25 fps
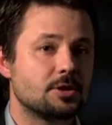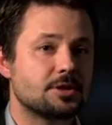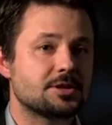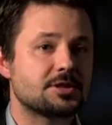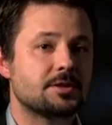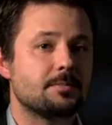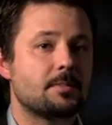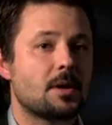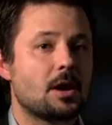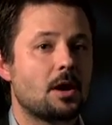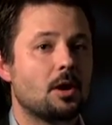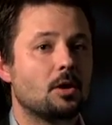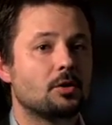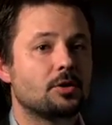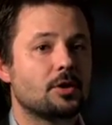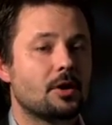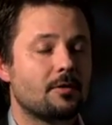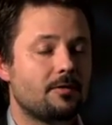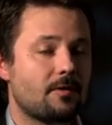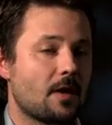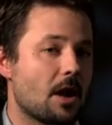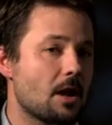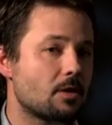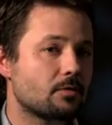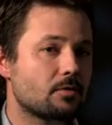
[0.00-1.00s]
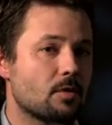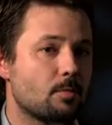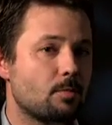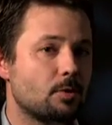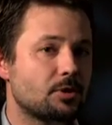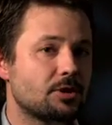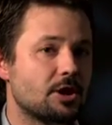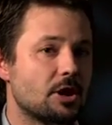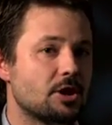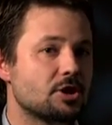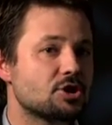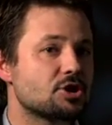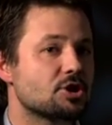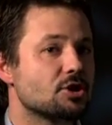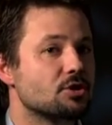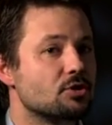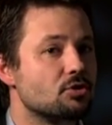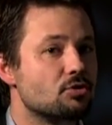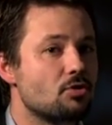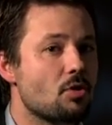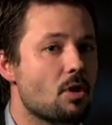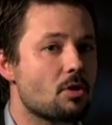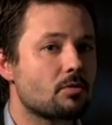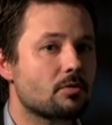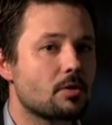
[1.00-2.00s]
is about file reputation,
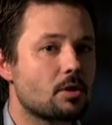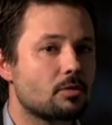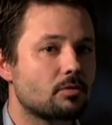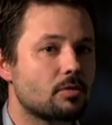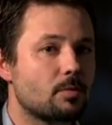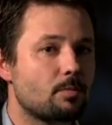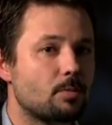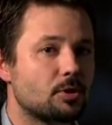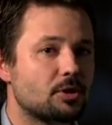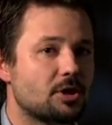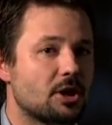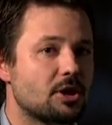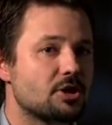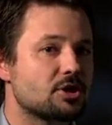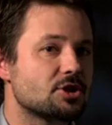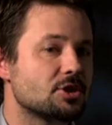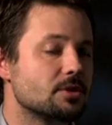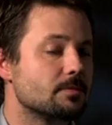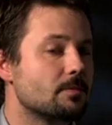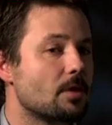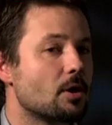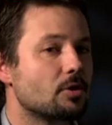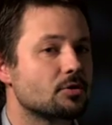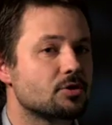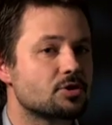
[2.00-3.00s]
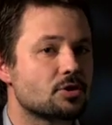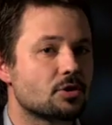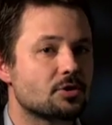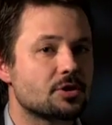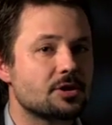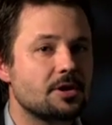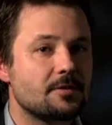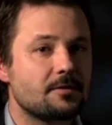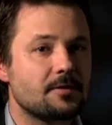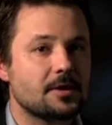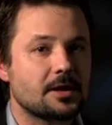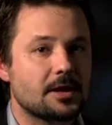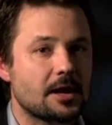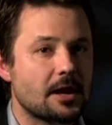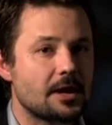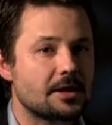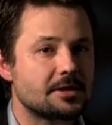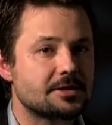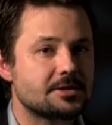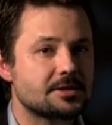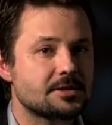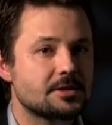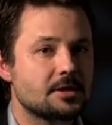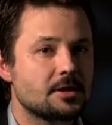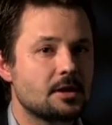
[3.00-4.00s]
URL reputation, about
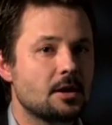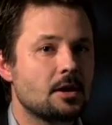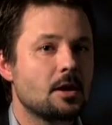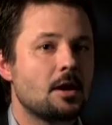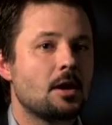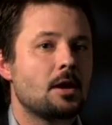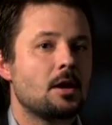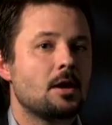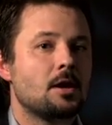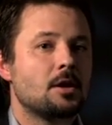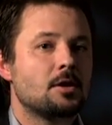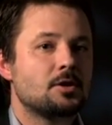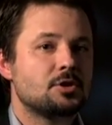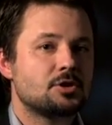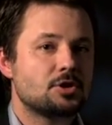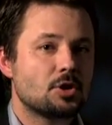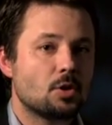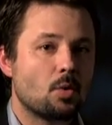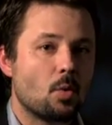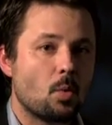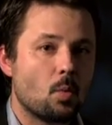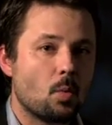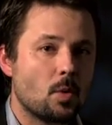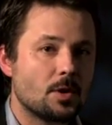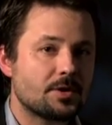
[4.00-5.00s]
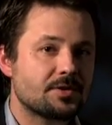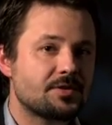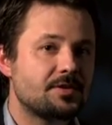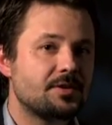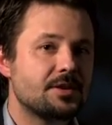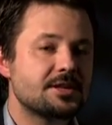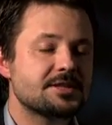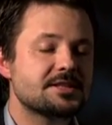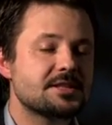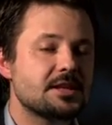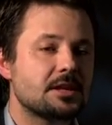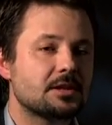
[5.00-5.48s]
certificates, so with this